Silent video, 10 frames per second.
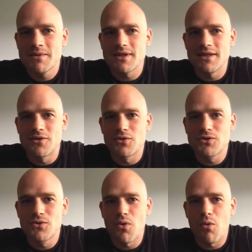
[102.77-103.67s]
is
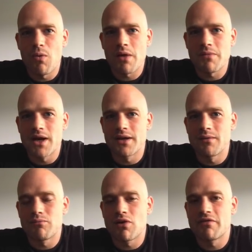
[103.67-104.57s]
also where my
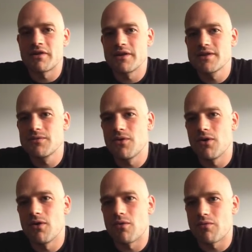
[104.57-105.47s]
preference
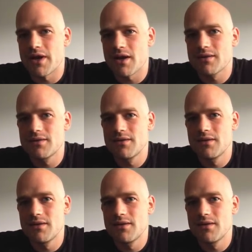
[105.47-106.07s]
for React